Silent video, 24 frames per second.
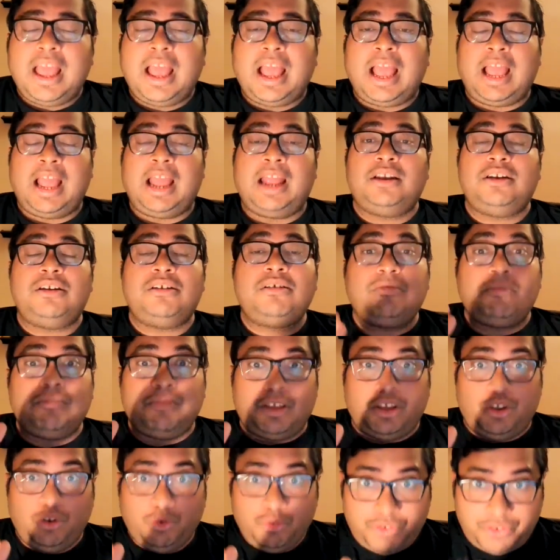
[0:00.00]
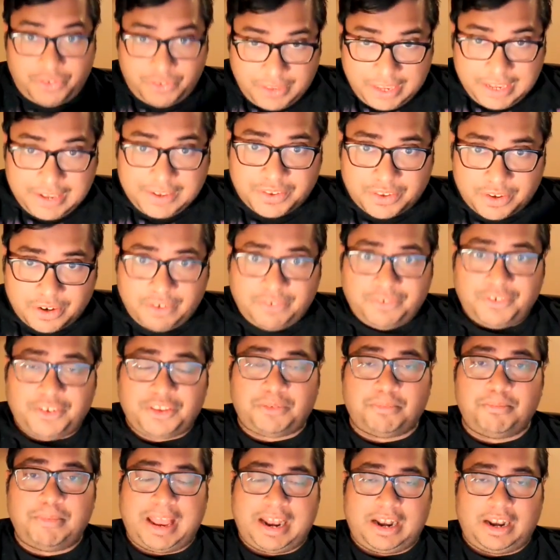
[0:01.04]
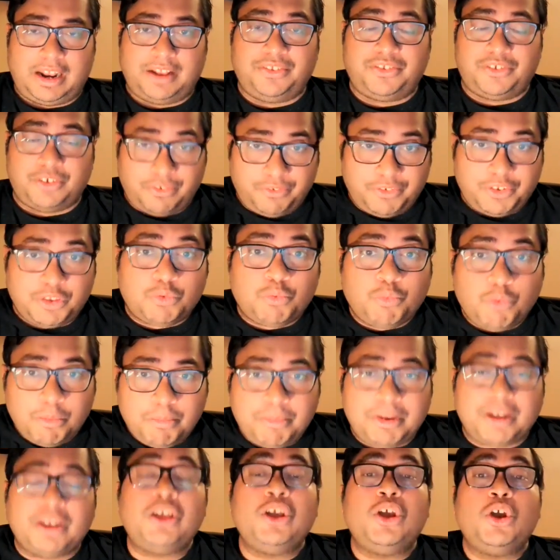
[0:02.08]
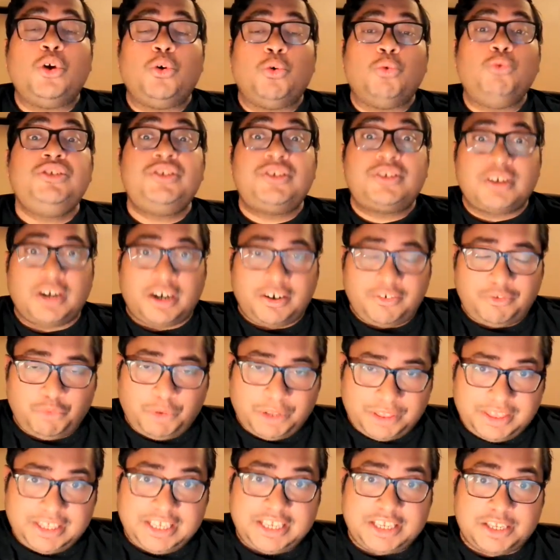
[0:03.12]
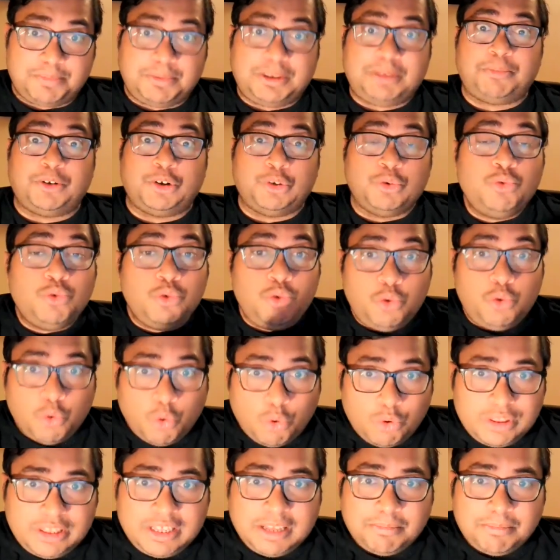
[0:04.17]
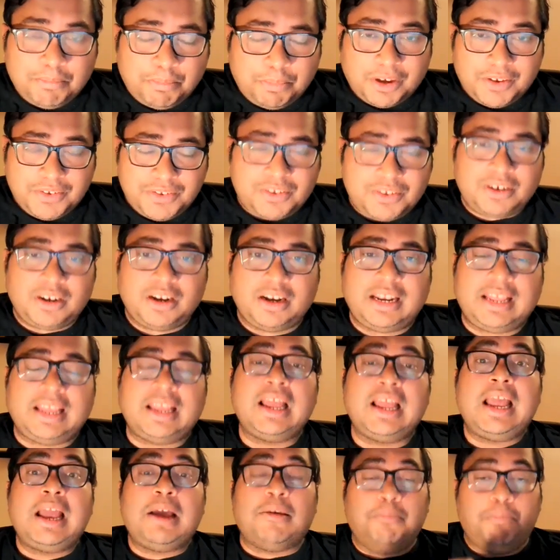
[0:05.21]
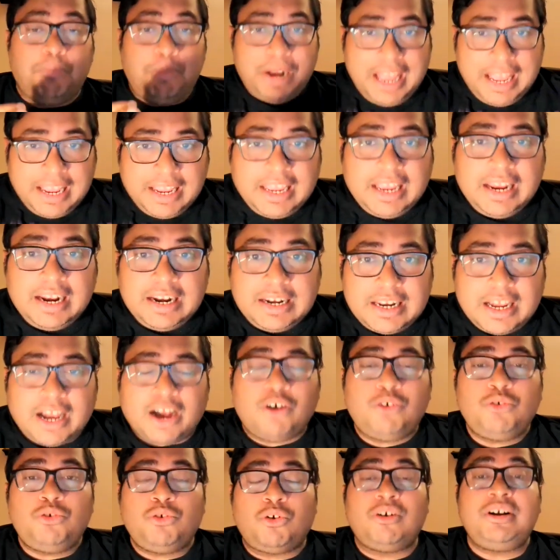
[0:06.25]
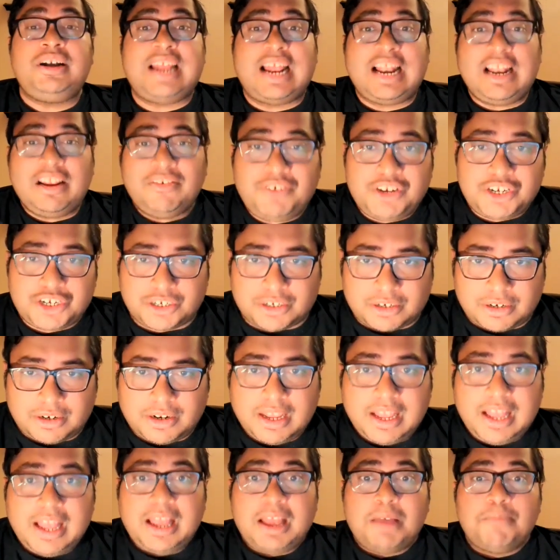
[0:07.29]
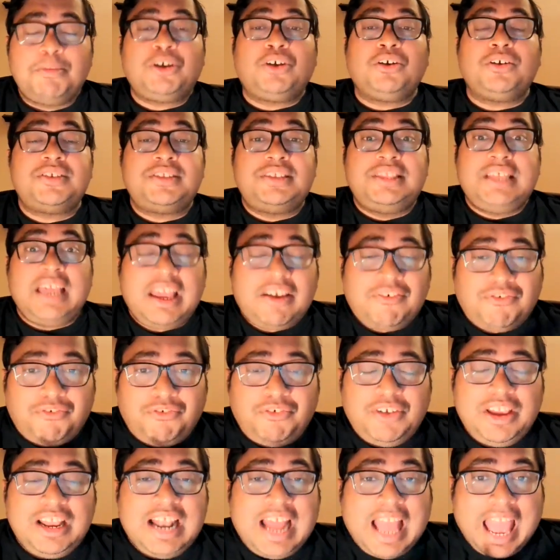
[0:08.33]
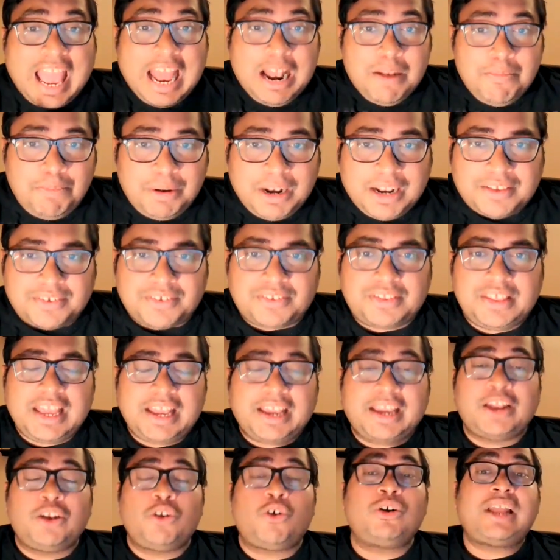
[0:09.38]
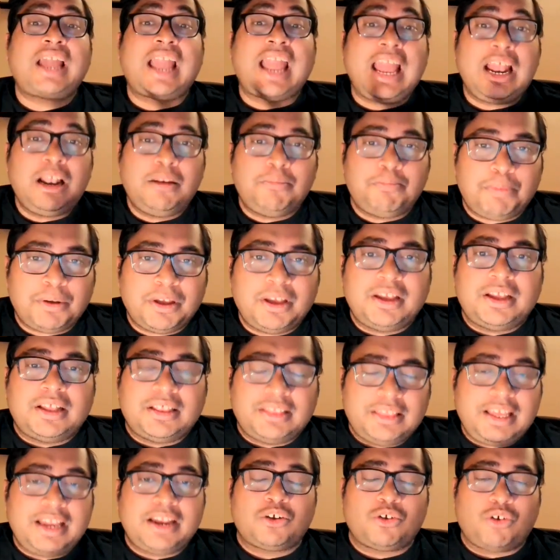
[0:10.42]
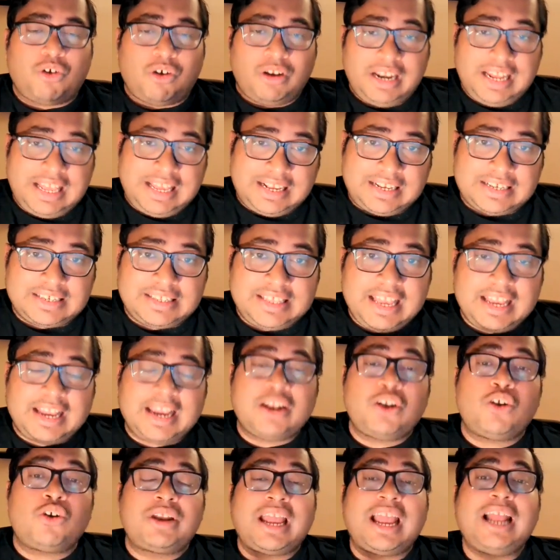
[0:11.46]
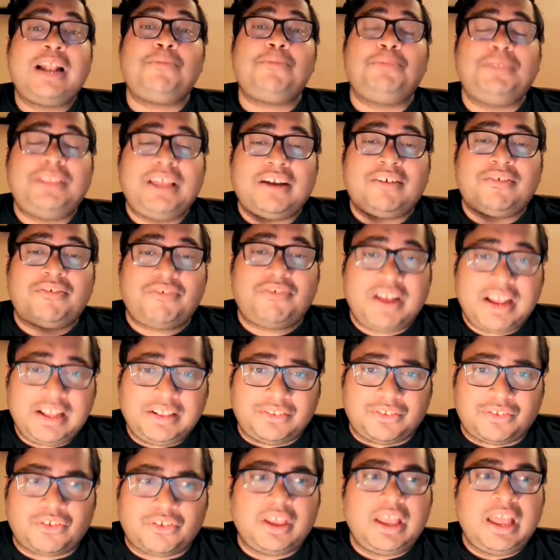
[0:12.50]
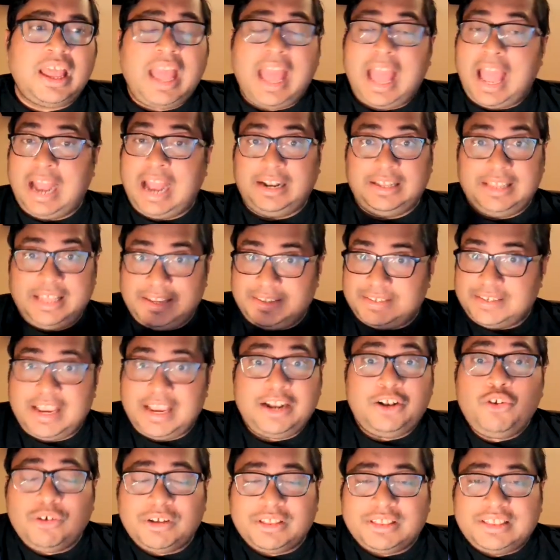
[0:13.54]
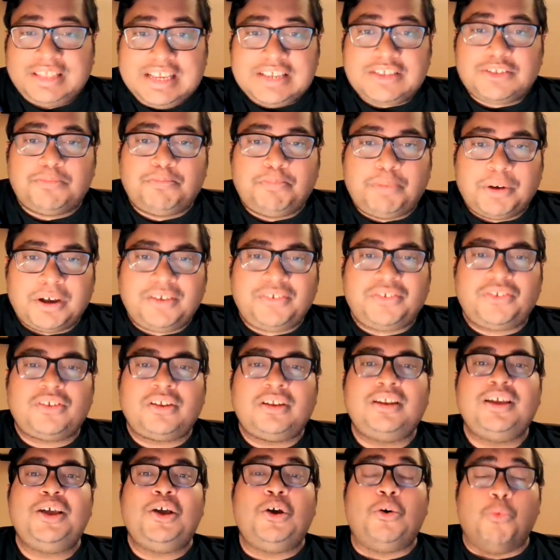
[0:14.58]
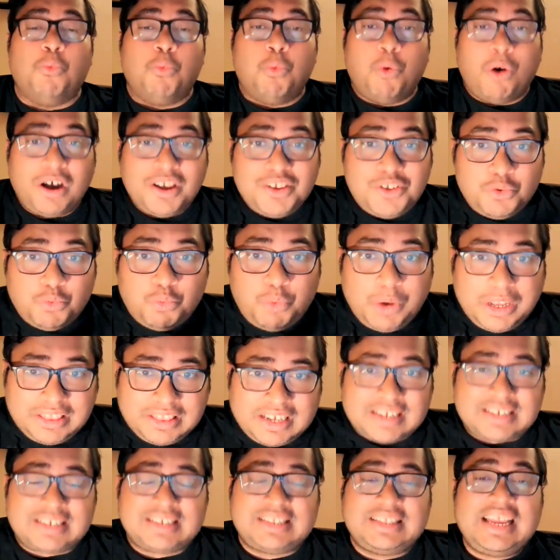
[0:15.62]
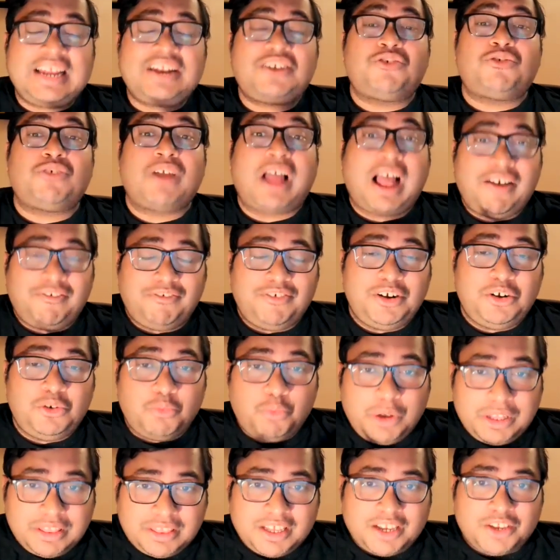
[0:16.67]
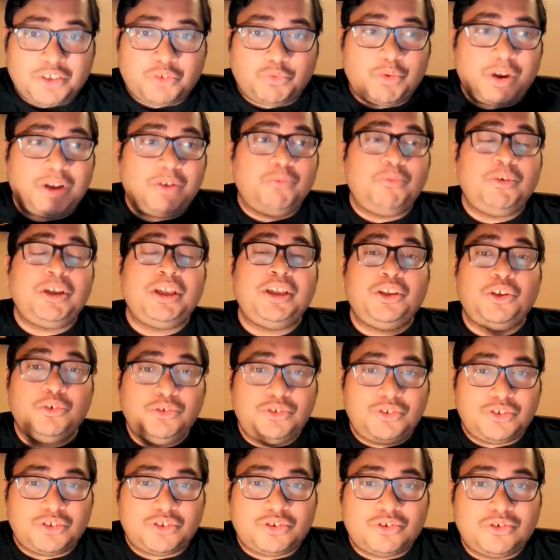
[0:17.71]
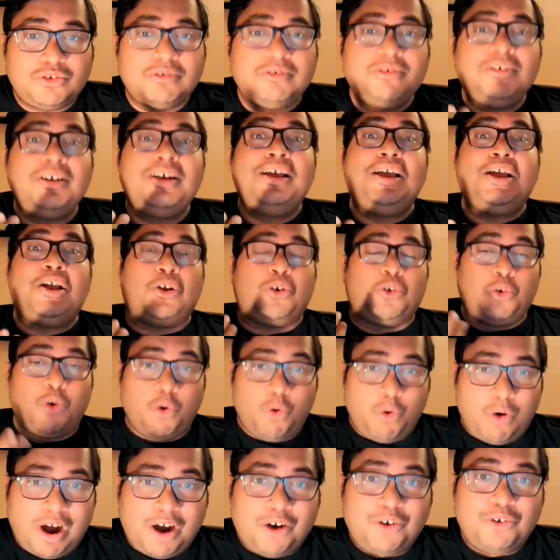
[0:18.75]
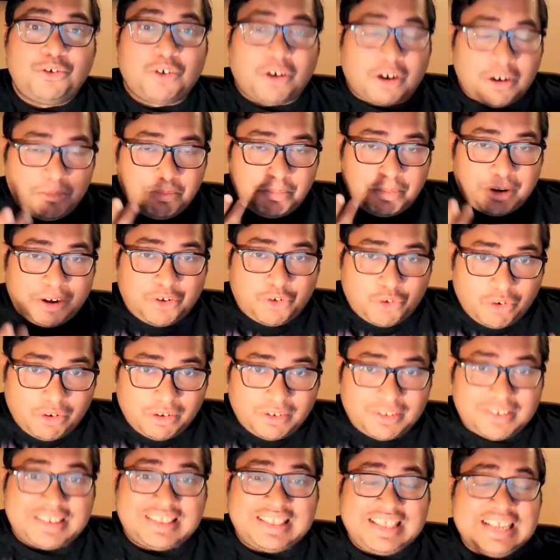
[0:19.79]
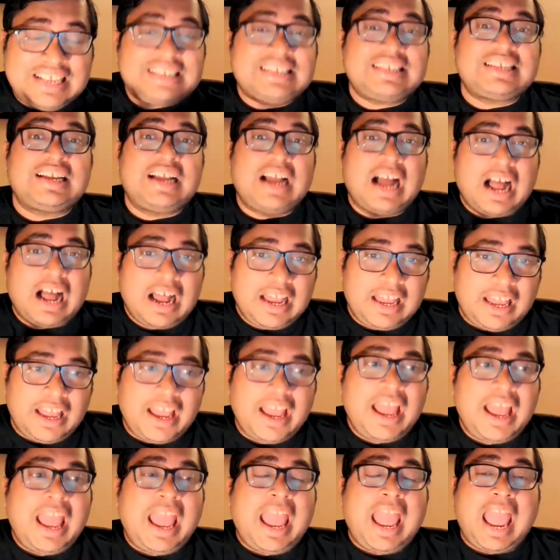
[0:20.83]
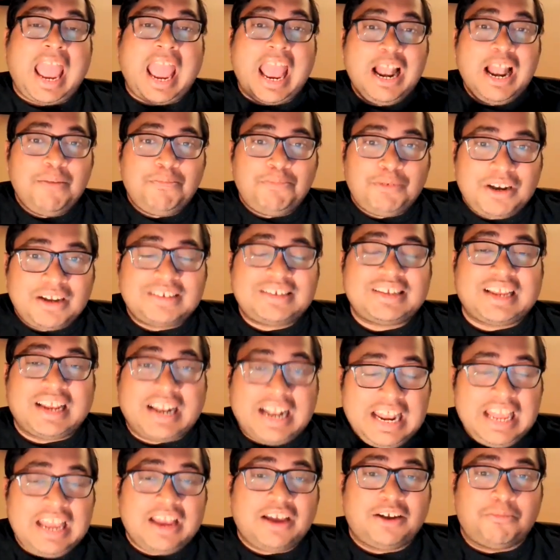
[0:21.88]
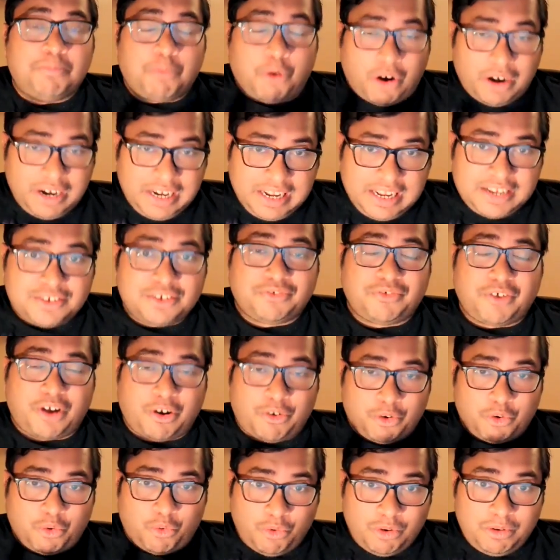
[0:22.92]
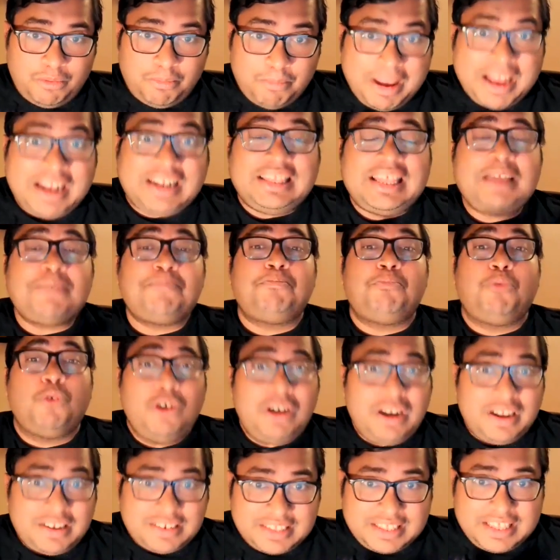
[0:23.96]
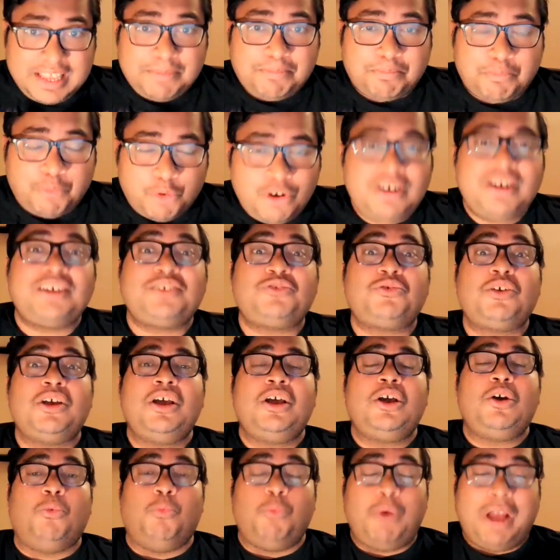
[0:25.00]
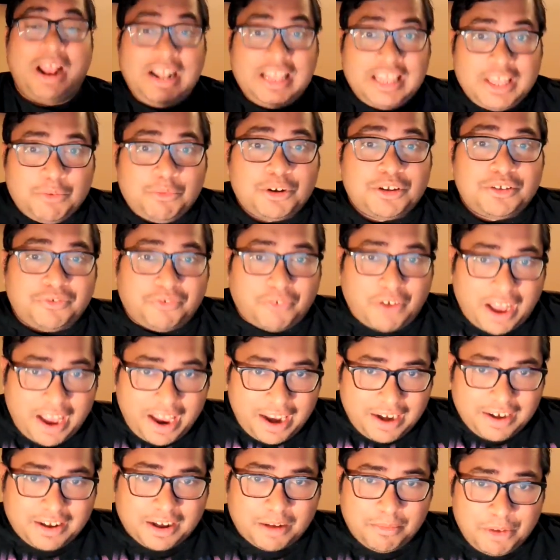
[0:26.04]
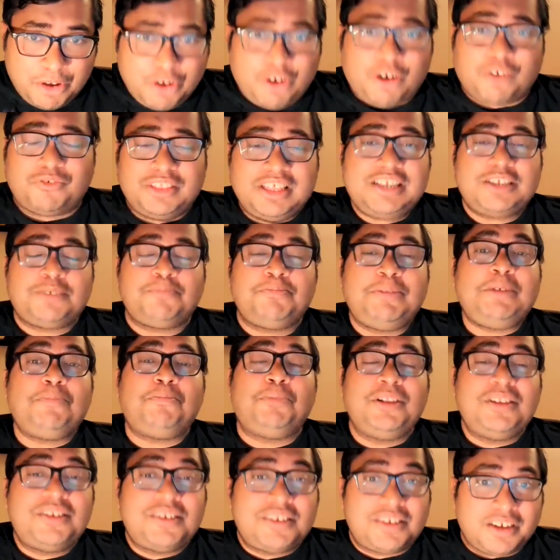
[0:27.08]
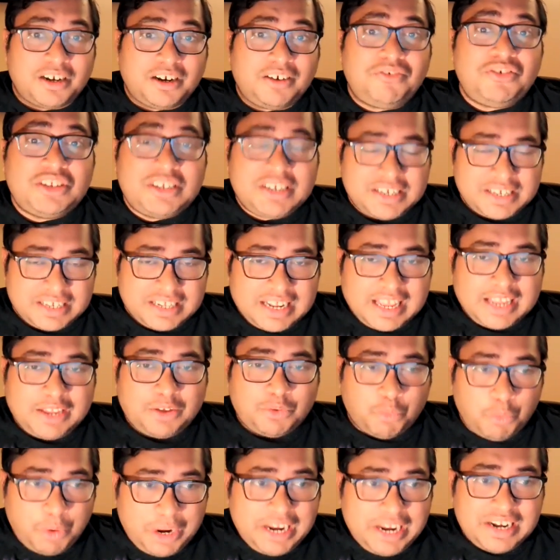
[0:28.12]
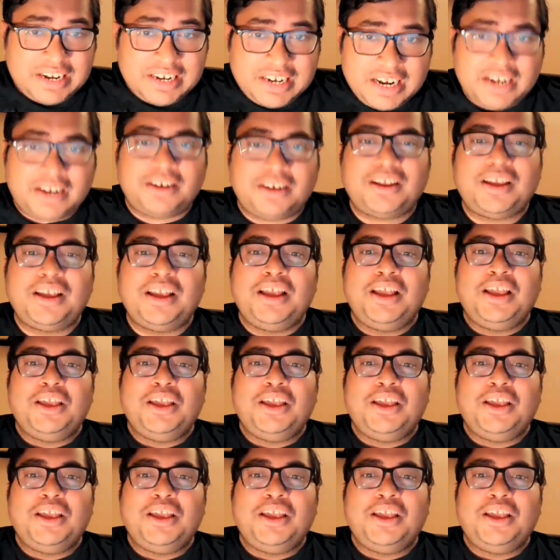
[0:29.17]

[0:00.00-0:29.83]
And you see servicemen and servicewomen who served with these people, who know them personally, breaking down on television because they feel helpless. They cannot help their colleagues. They cannot help their friends. And they say, look, this person was with us. They traveled with us when we used to go out on patrols. This guy helped us clear bodies of our own men. They pulled us when there was fire coming off. These people served just like we did.